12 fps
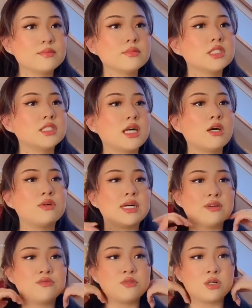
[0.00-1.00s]
Now
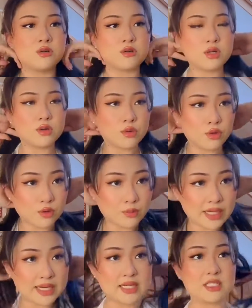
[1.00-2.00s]
I throw all
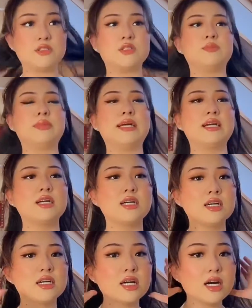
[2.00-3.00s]
my hair to the back,
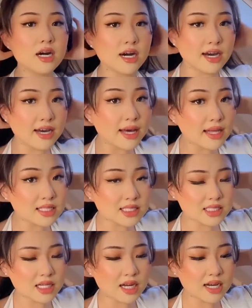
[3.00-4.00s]

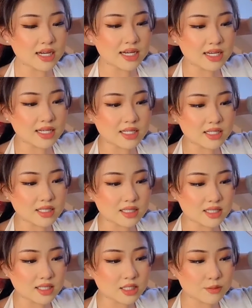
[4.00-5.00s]
and I
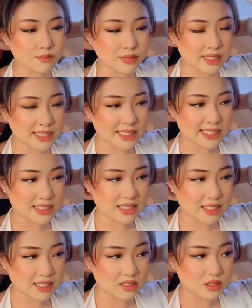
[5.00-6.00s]
split it
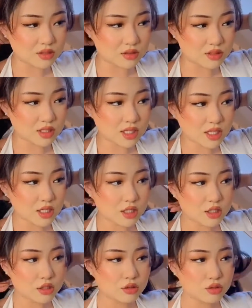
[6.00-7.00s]
into
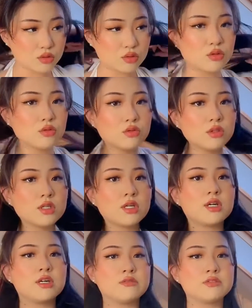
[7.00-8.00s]
2
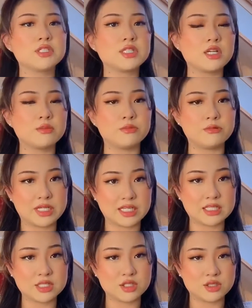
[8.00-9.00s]
halves and bring
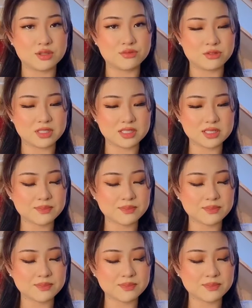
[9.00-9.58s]
it to the front.